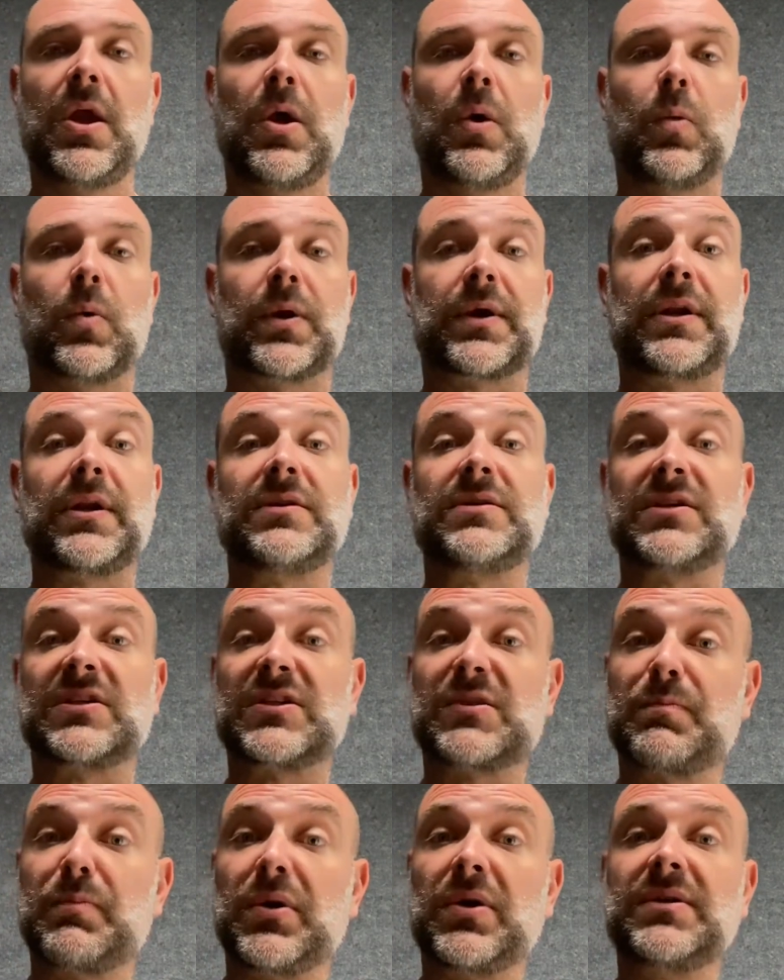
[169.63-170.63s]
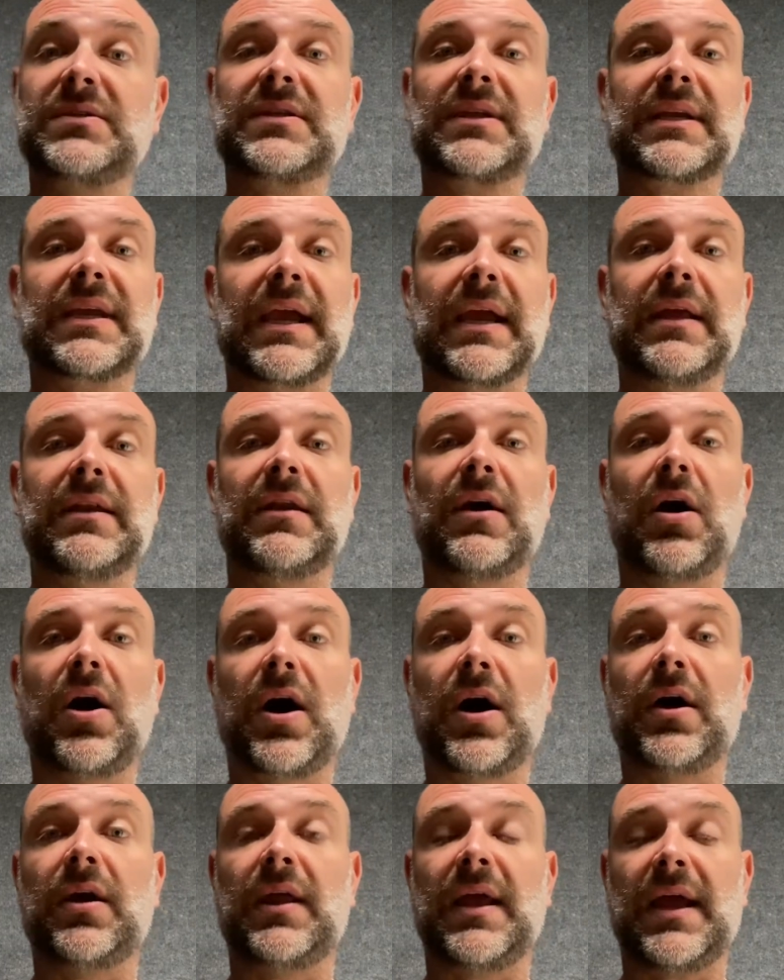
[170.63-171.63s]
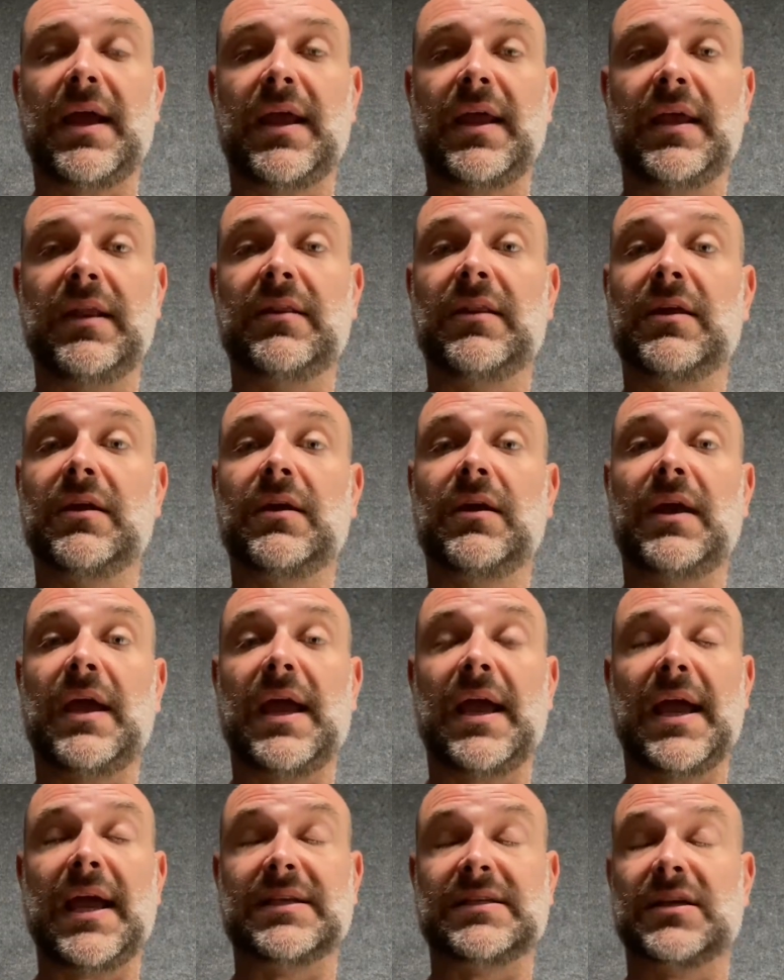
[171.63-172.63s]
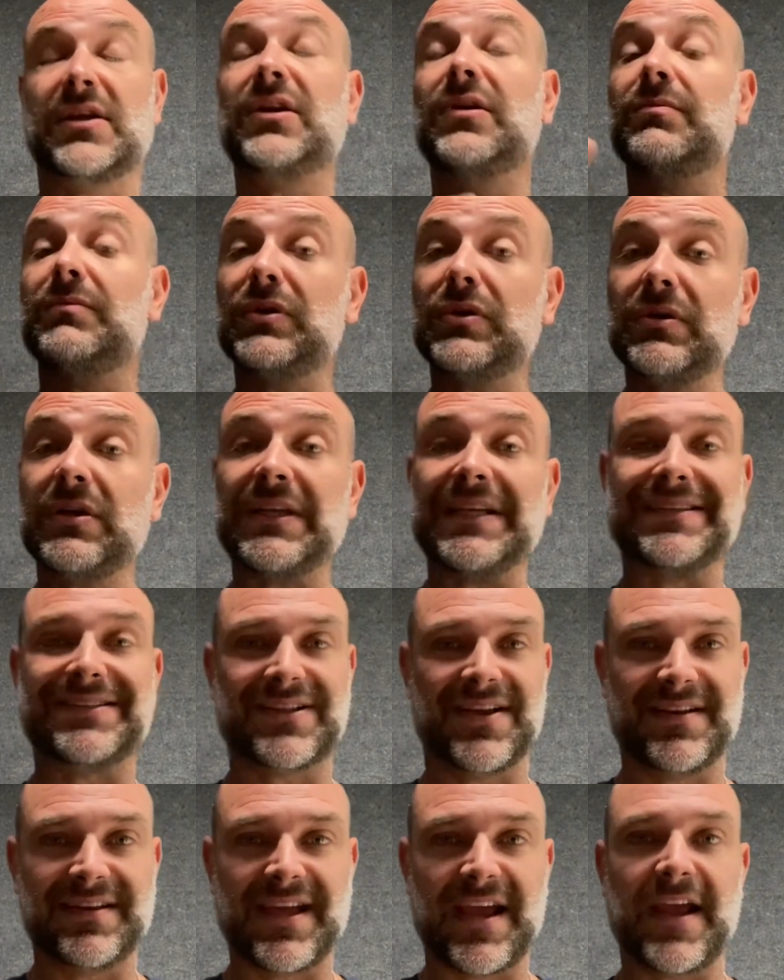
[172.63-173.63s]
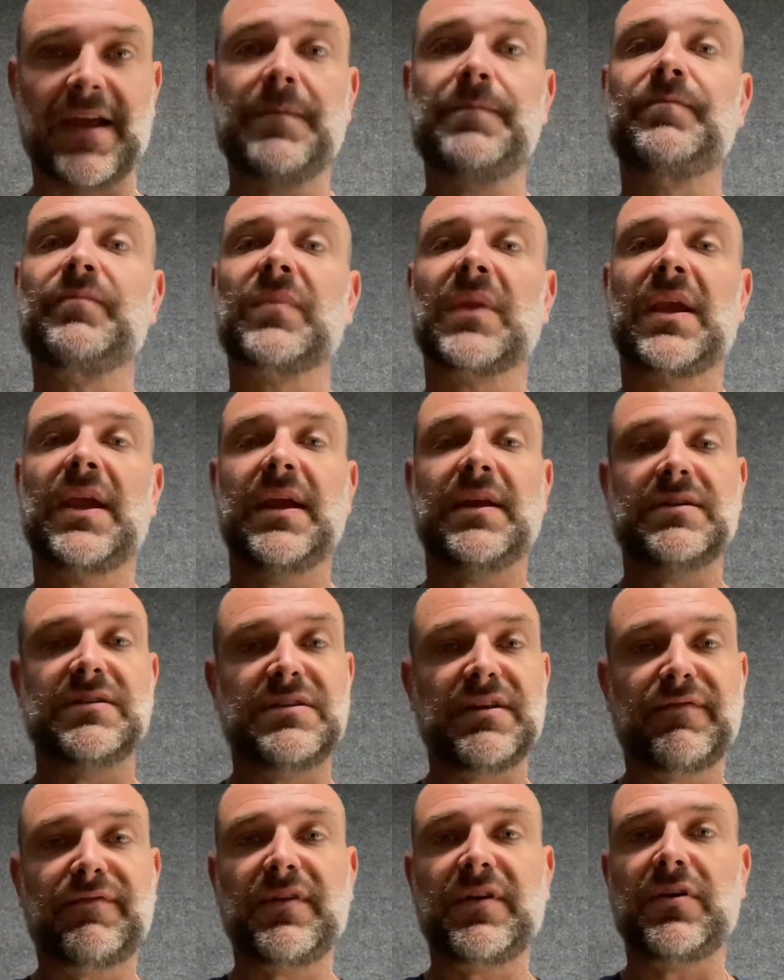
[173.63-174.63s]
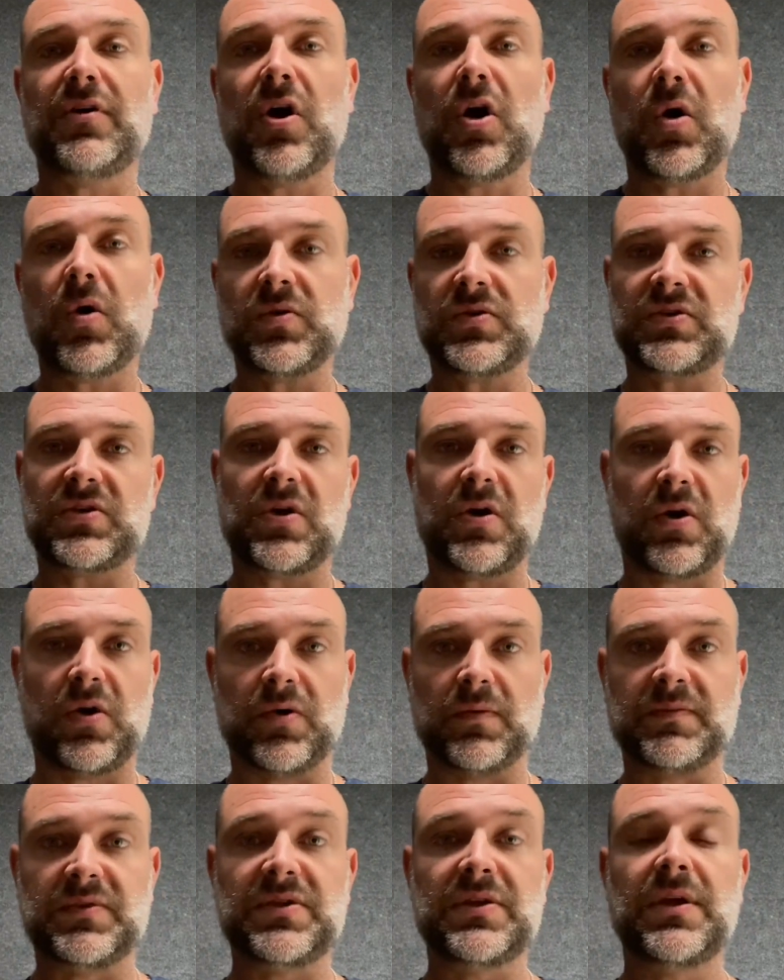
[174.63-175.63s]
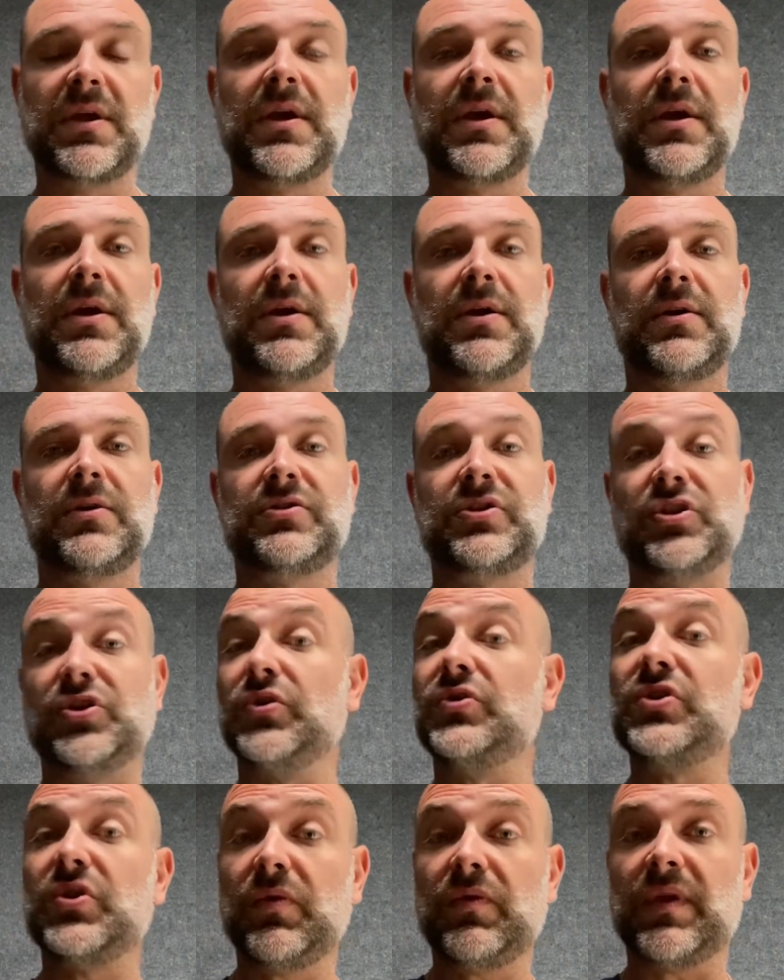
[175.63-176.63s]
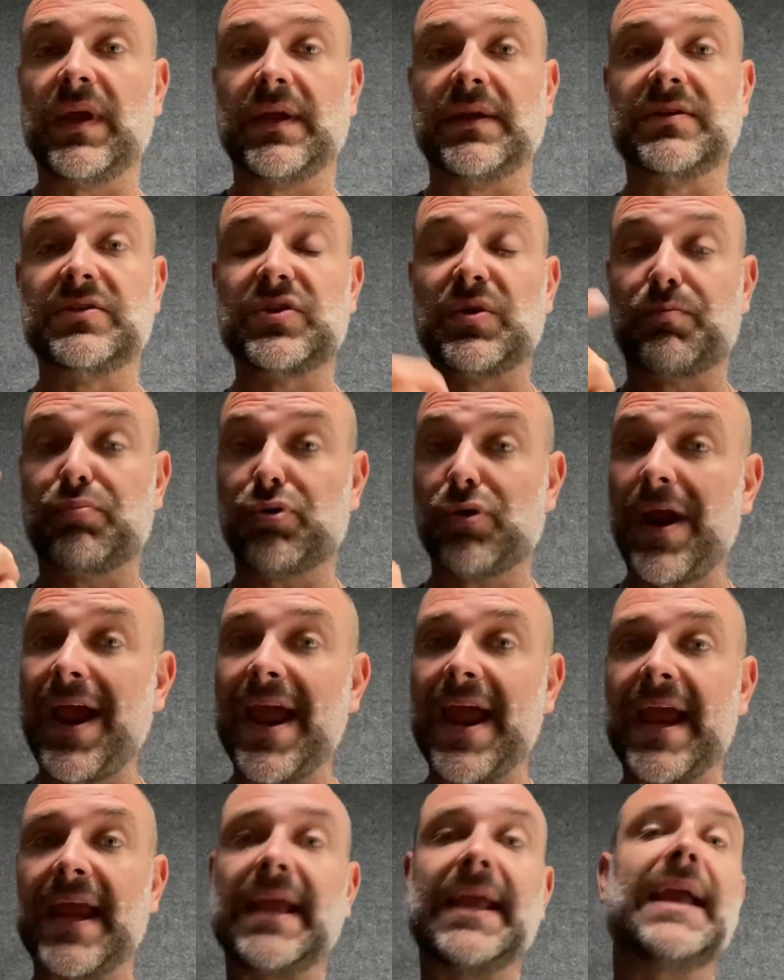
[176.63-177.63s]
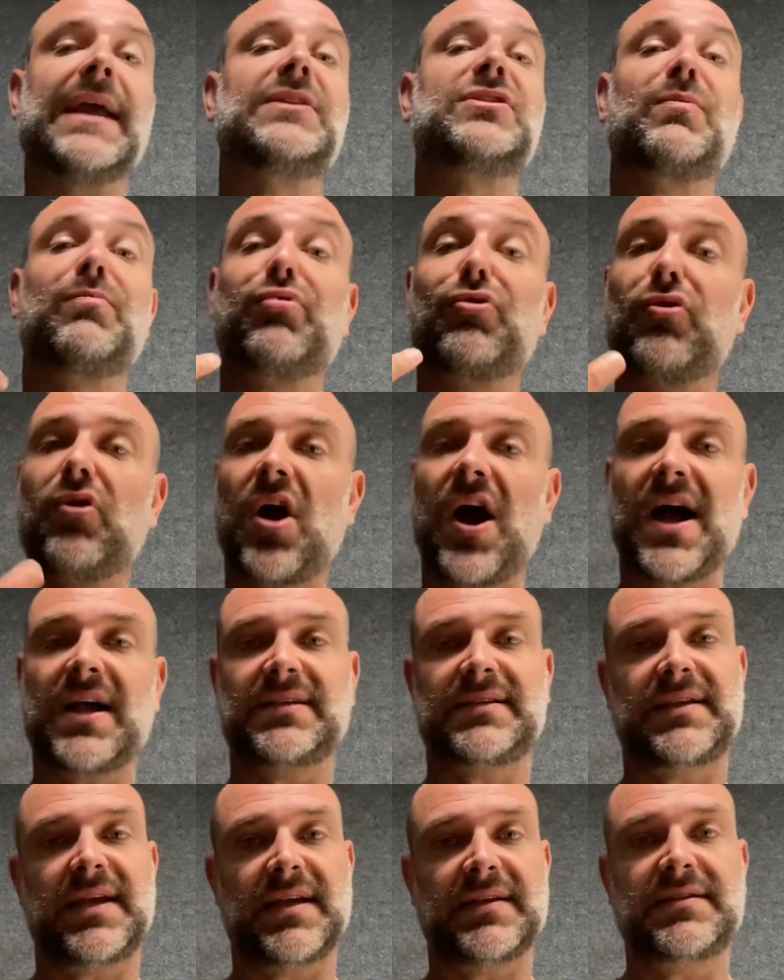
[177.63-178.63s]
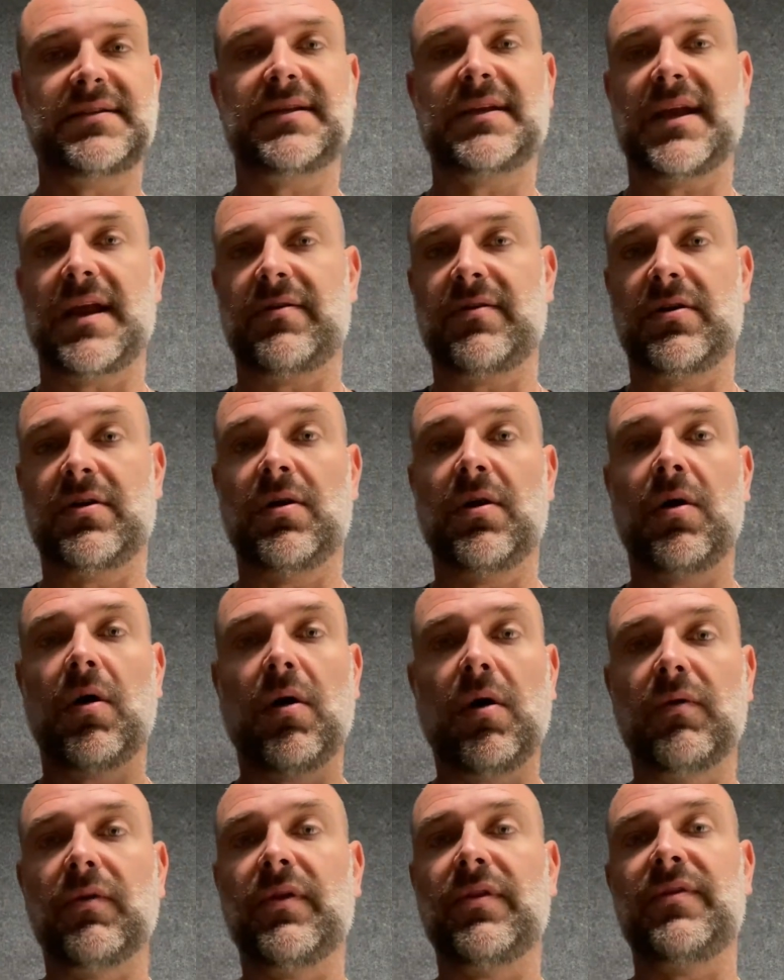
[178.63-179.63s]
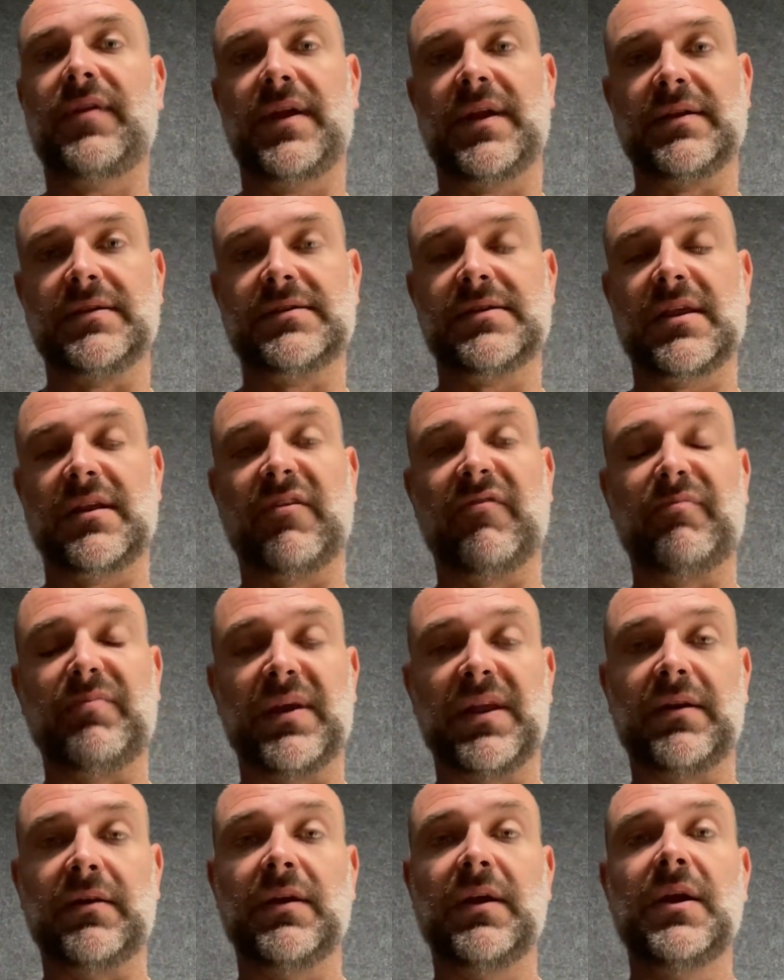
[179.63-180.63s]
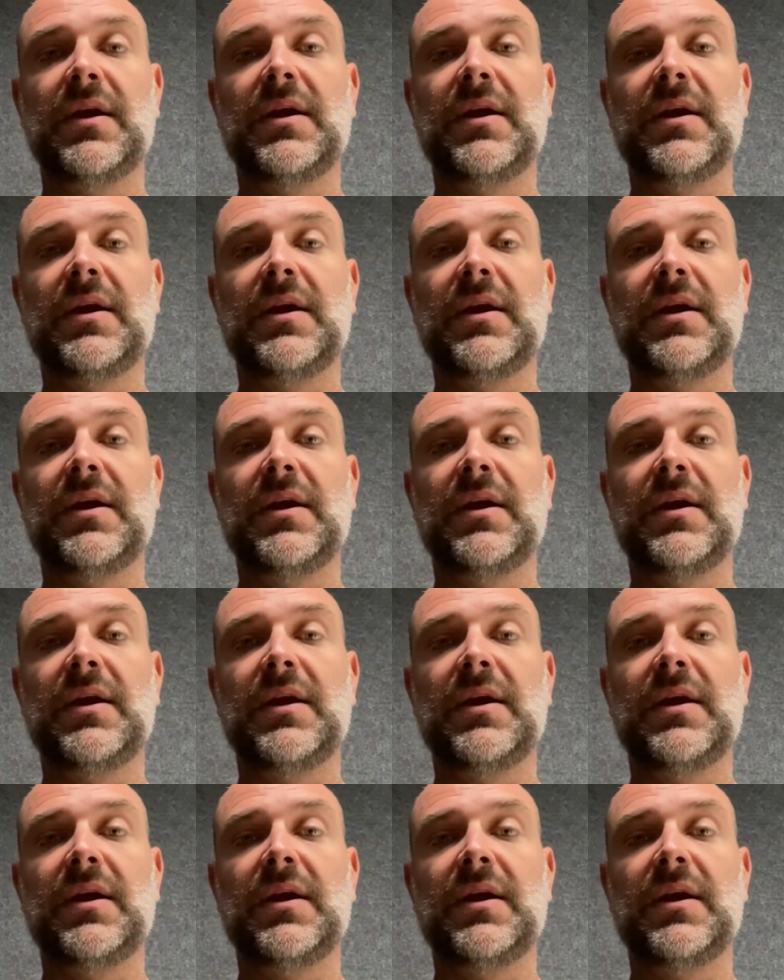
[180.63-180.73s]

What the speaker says: we're going to disperse again as a community Sunday in different host homes to do two things, to pray and to process together all the things that have been